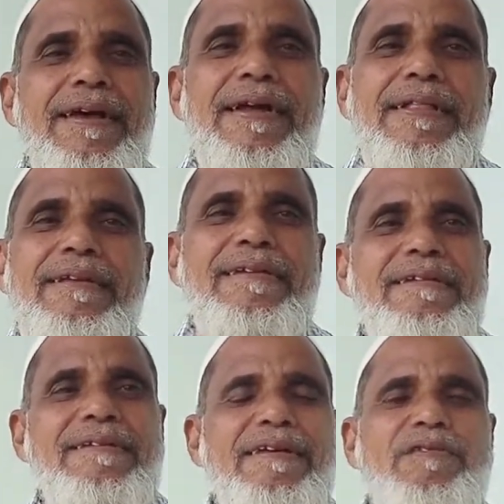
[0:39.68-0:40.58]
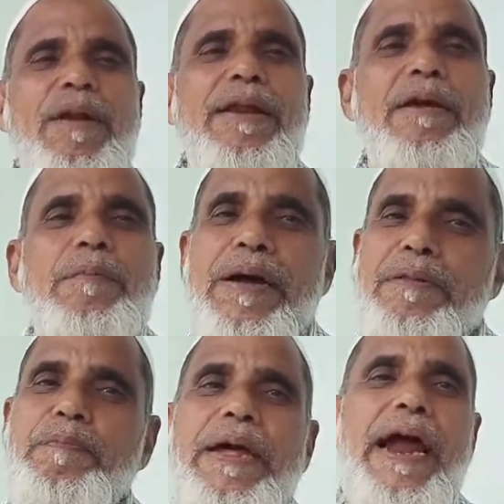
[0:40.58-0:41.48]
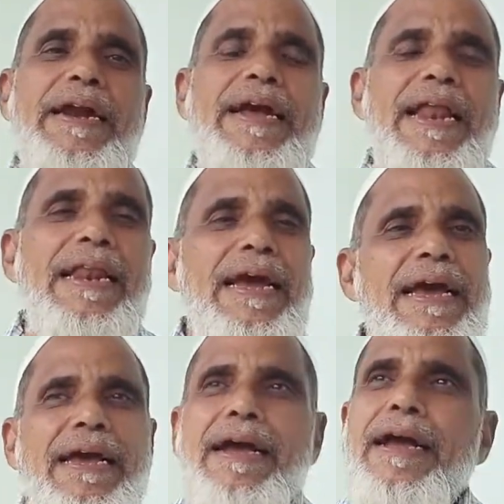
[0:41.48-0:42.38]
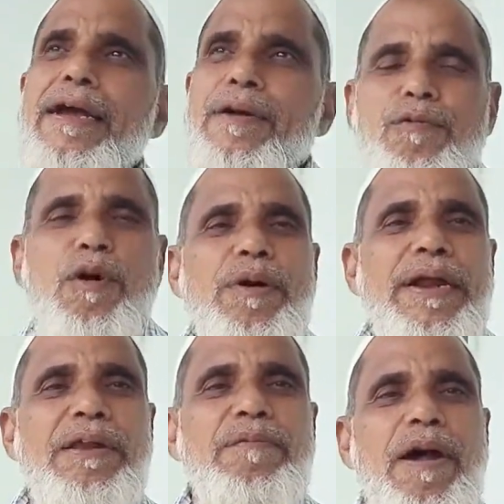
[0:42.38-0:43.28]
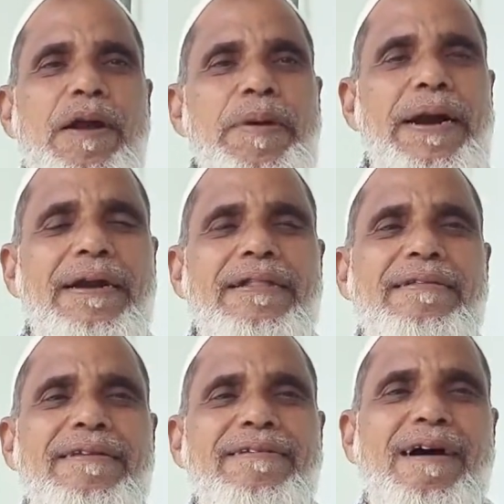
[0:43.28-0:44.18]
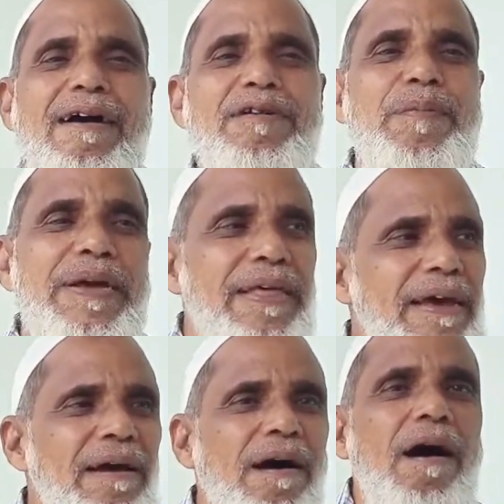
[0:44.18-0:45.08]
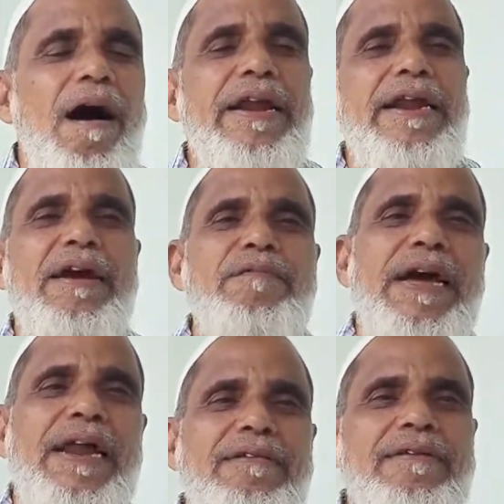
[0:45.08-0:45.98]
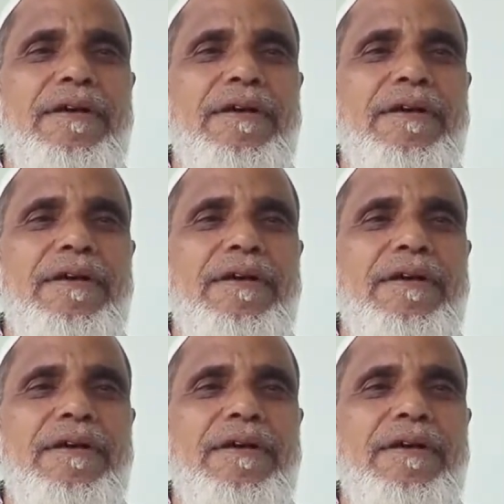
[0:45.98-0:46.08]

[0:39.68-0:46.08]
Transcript: This disease will re-emerge periodically into our environment. This is caused by the RNA virus.